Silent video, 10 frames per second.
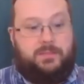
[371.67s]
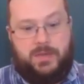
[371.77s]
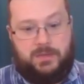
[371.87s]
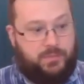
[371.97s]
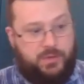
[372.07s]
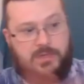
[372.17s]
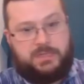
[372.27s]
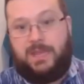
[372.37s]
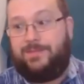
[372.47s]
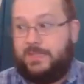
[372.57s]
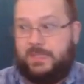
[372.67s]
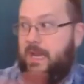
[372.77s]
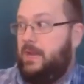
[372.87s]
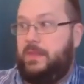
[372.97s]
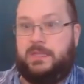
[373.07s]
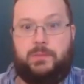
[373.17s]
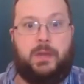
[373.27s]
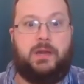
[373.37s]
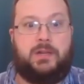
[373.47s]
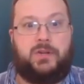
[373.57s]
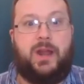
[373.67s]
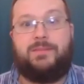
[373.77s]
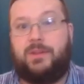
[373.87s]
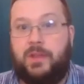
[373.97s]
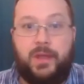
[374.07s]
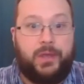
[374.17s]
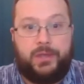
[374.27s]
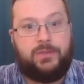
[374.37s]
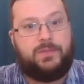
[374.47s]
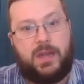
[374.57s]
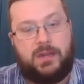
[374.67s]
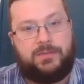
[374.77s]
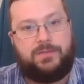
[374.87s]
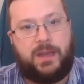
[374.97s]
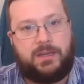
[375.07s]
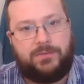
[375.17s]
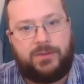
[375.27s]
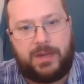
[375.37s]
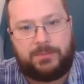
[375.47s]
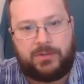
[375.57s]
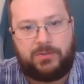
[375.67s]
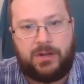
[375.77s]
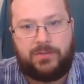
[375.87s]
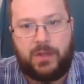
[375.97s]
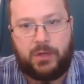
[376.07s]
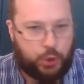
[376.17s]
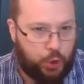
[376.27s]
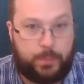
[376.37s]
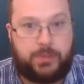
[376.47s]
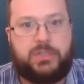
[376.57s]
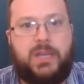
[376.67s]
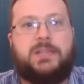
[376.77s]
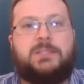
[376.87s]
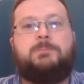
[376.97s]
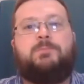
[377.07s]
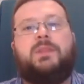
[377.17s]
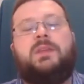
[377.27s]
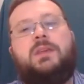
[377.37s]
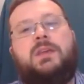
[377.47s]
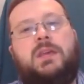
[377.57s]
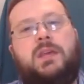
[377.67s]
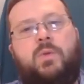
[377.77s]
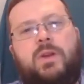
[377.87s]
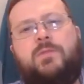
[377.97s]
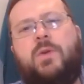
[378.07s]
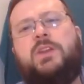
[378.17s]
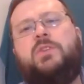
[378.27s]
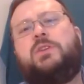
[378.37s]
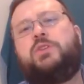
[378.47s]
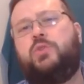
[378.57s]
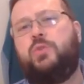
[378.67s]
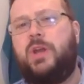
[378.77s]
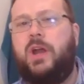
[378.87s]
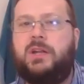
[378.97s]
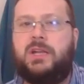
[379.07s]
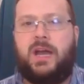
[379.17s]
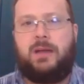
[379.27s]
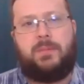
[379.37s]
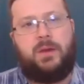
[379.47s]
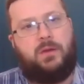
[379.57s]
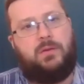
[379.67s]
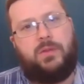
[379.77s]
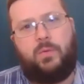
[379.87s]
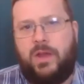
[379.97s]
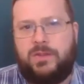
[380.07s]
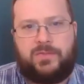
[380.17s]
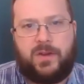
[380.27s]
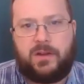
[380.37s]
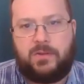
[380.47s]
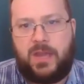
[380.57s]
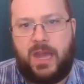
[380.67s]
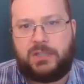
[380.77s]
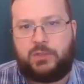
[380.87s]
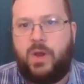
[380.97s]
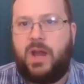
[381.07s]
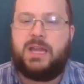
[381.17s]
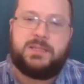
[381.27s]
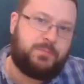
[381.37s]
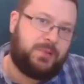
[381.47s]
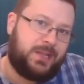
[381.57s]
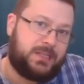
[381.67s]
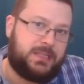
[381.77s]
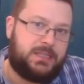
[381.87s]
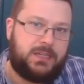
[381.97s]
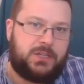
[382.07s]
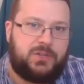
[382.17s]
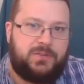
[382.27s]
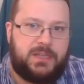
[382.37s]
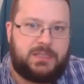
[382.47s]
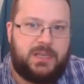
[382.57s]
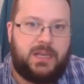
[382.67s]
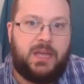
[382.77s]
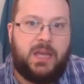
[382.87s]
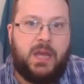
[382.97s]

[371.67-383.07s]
I mean, put it in a savings account and then spend it on travel. You've got an effective redemption rate of 2%. What if you want to do a 2-card combo, the Wells Fargo Cashwise plus the Signature Visa?